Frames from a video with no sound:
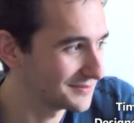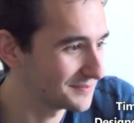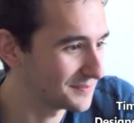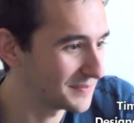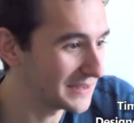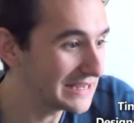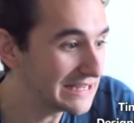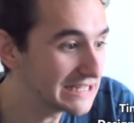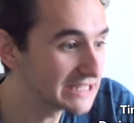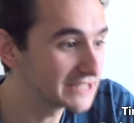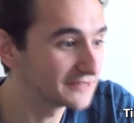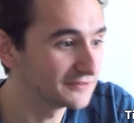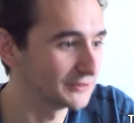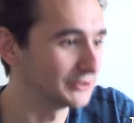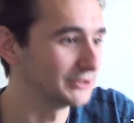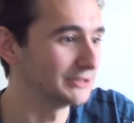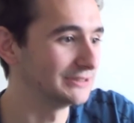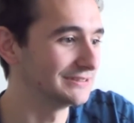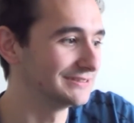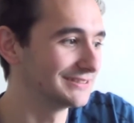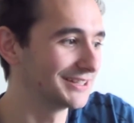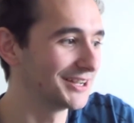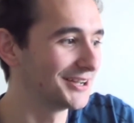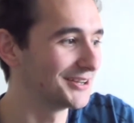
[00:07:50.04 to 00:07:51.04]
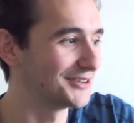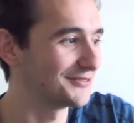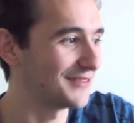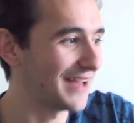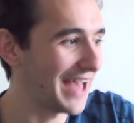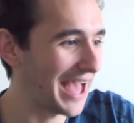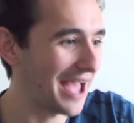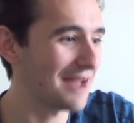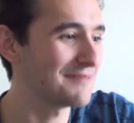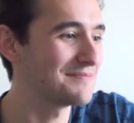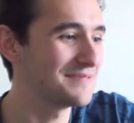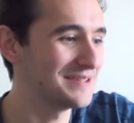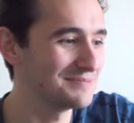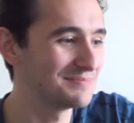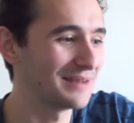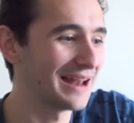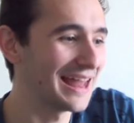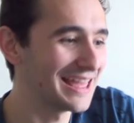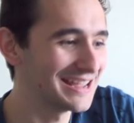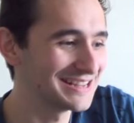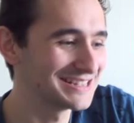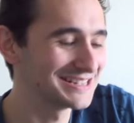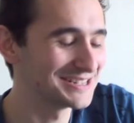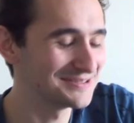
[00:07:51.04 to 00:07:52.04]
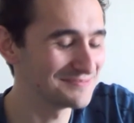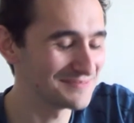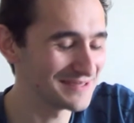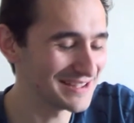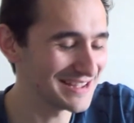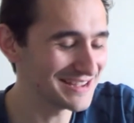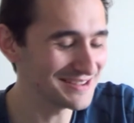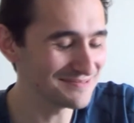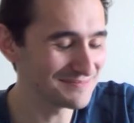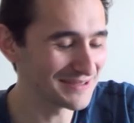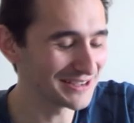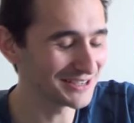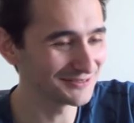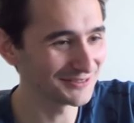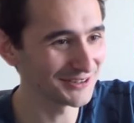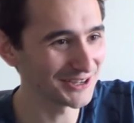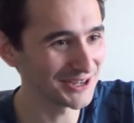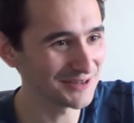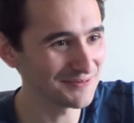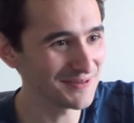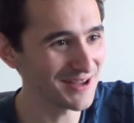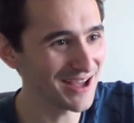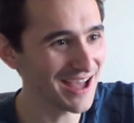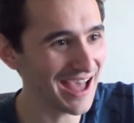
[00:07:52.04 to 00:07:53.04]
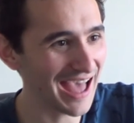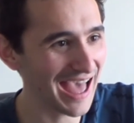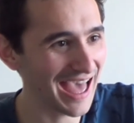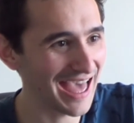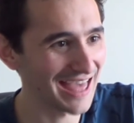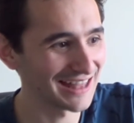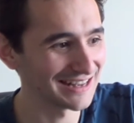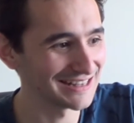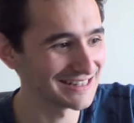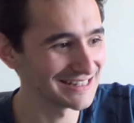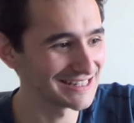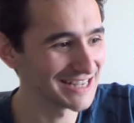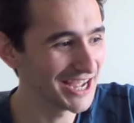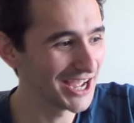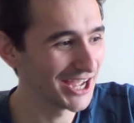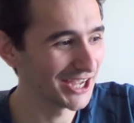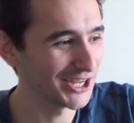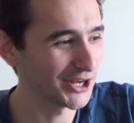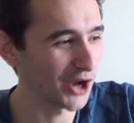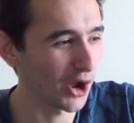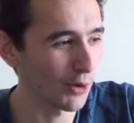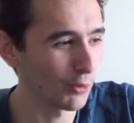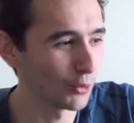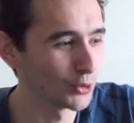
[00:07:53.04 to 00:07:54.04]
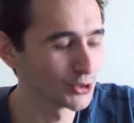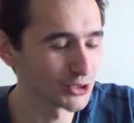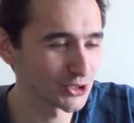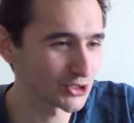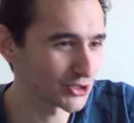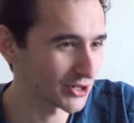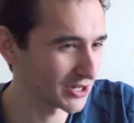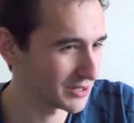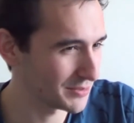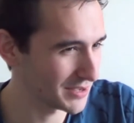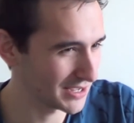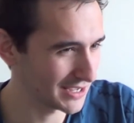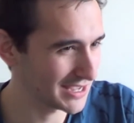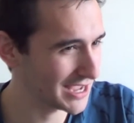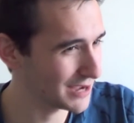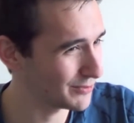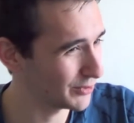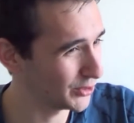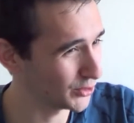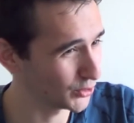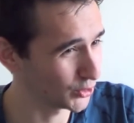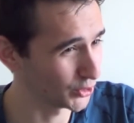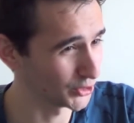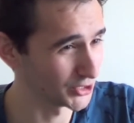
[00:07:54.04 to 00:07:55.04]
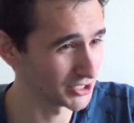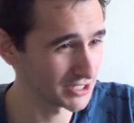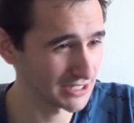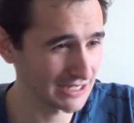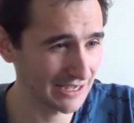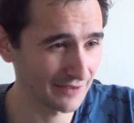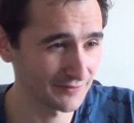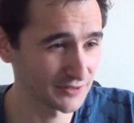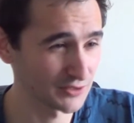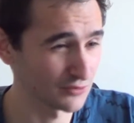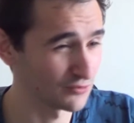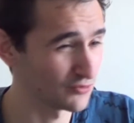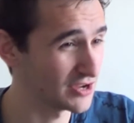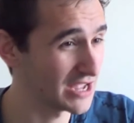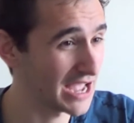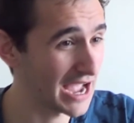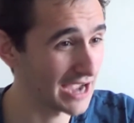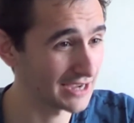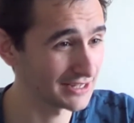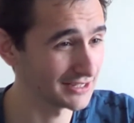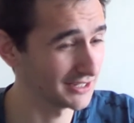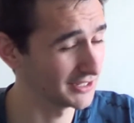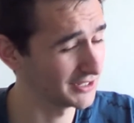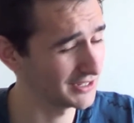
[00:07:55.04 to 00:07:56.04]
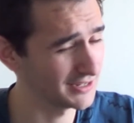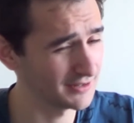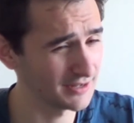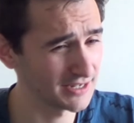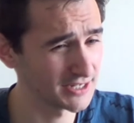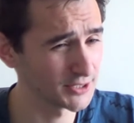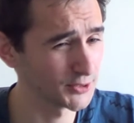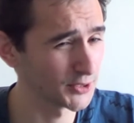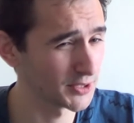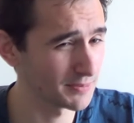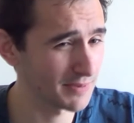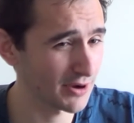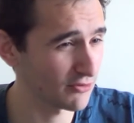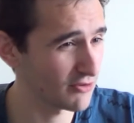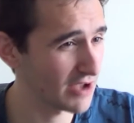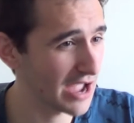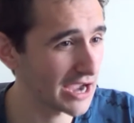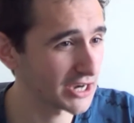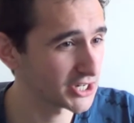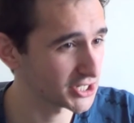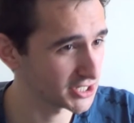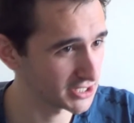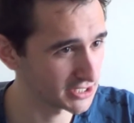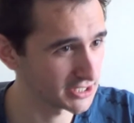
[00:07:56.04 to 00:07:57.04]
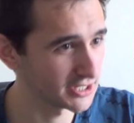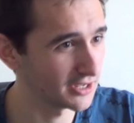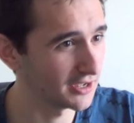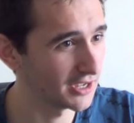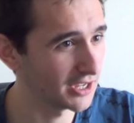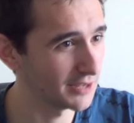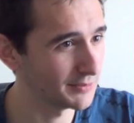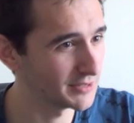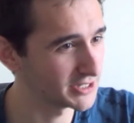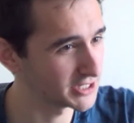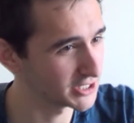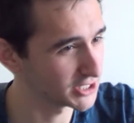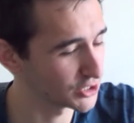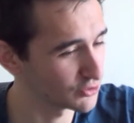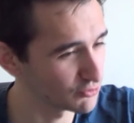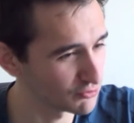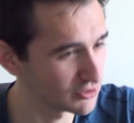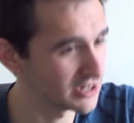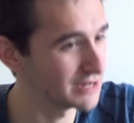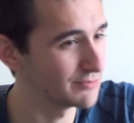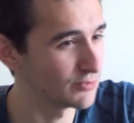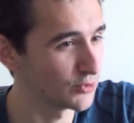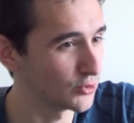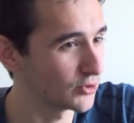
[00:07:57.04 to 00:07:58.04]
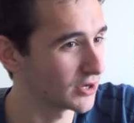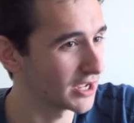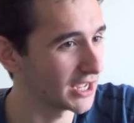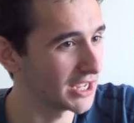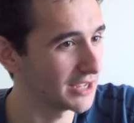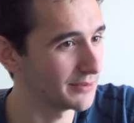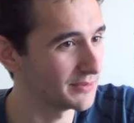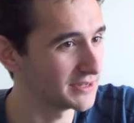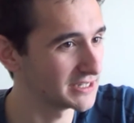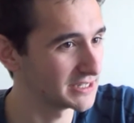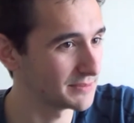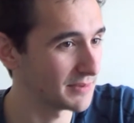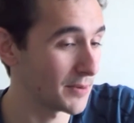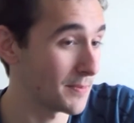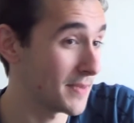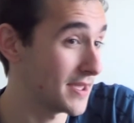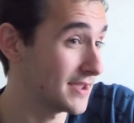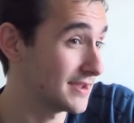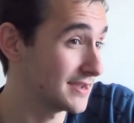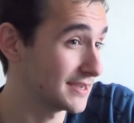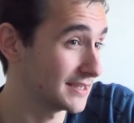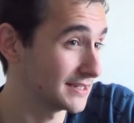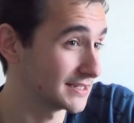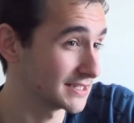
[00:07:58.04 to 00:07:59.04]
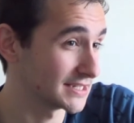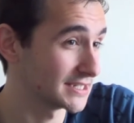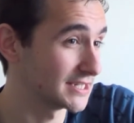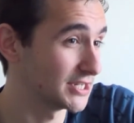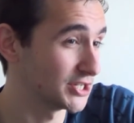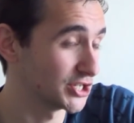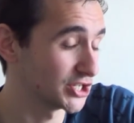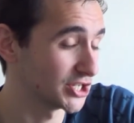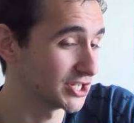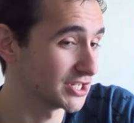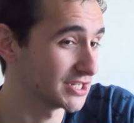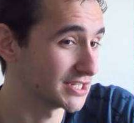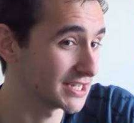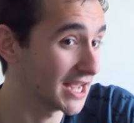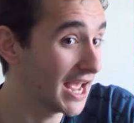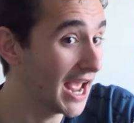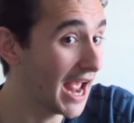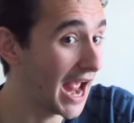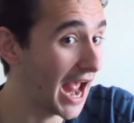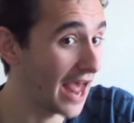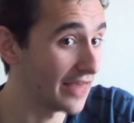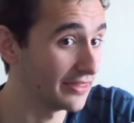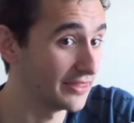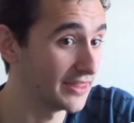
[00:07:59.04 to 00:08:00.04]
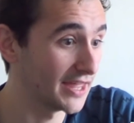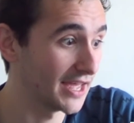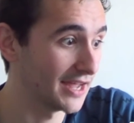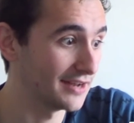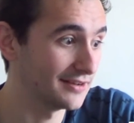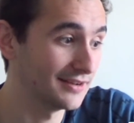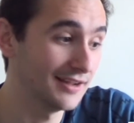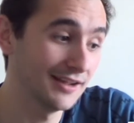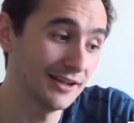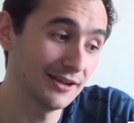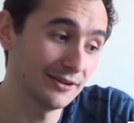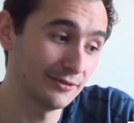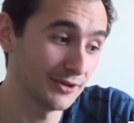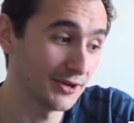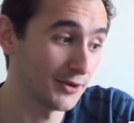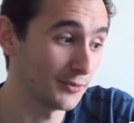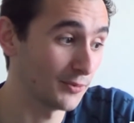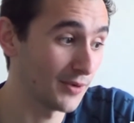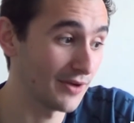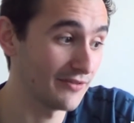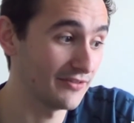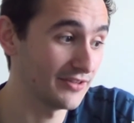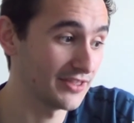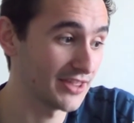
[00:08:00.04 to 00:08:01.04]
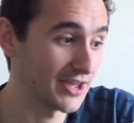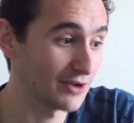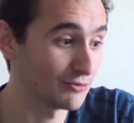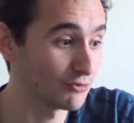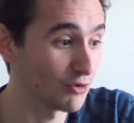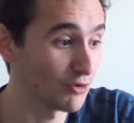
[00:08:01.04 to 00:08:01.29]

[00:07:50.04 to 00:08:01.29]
peaceful, kind of happy place to be, Big Pharma, and I wasn't trying to make a game where you're constantly having to react. Like, it's not about reaction time, it's a cerebral game. It's about making decisions, and then whether they're